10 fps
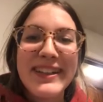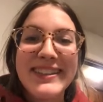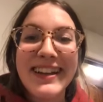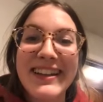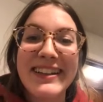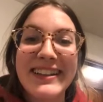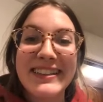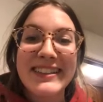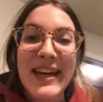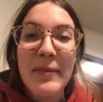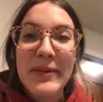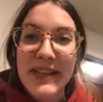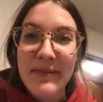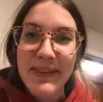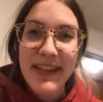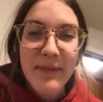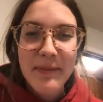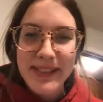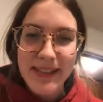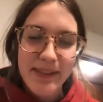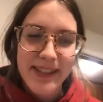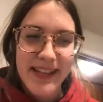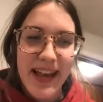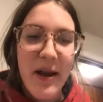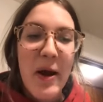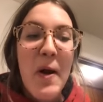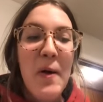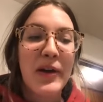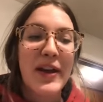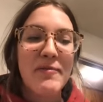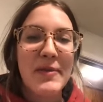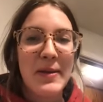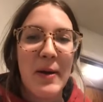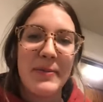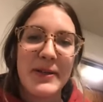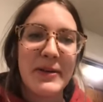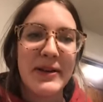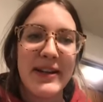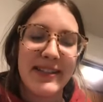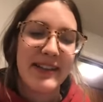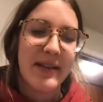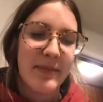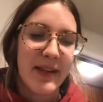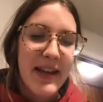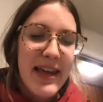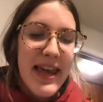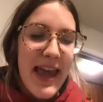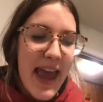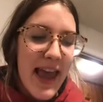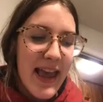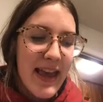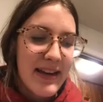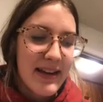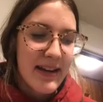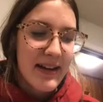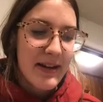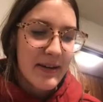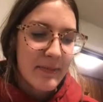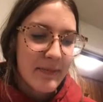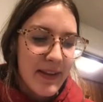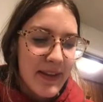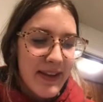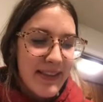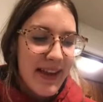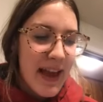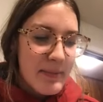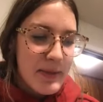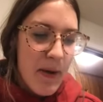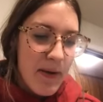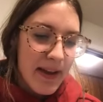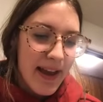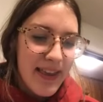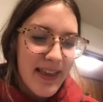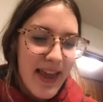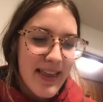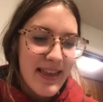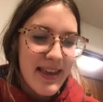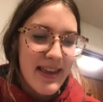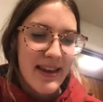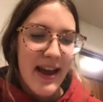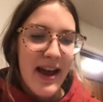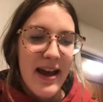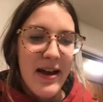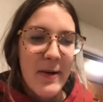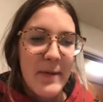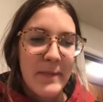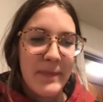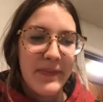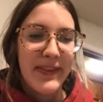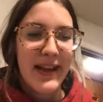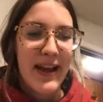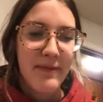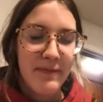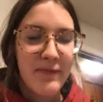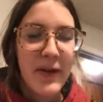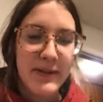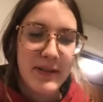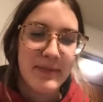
please, like, tell me something, give me something to say, or give me the opportunity to say something. And they kept talking, and then like I felt